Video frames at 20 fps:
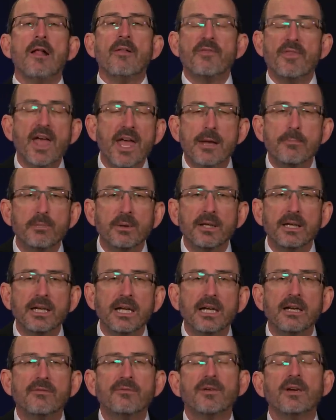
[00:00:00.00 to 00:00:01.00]
They
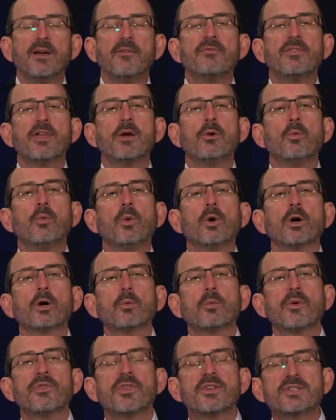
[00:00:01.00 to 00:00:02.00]
believe if they
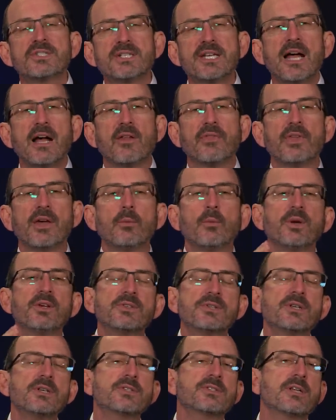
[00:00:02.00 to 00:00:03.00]
work with the South, and we
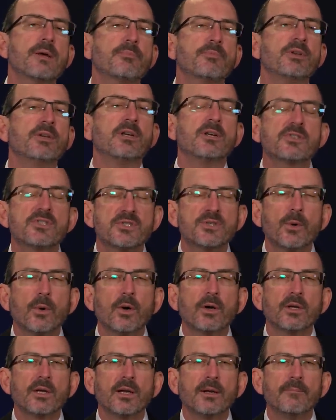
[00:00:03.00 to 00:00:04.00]
see something
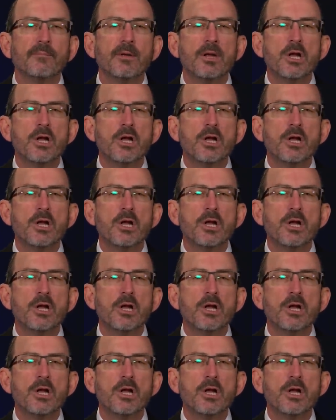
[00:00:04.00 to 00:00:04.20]
historically.